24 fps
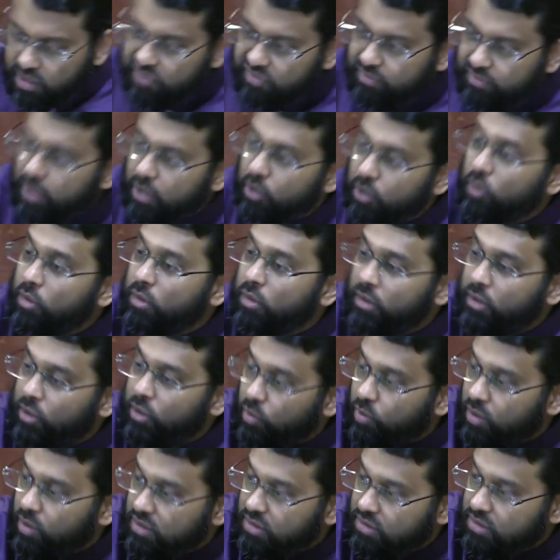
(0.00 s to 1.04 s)
my earlier
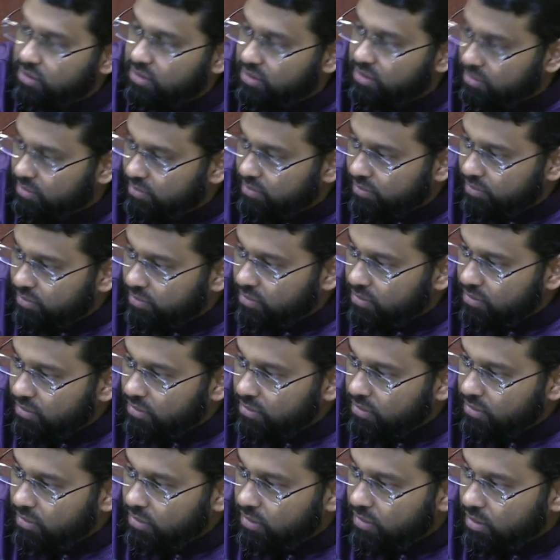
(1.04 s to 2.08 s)
ones.
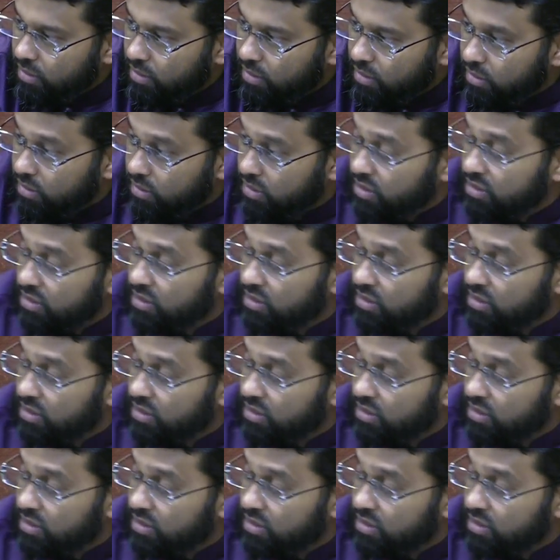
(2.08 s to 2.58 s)
This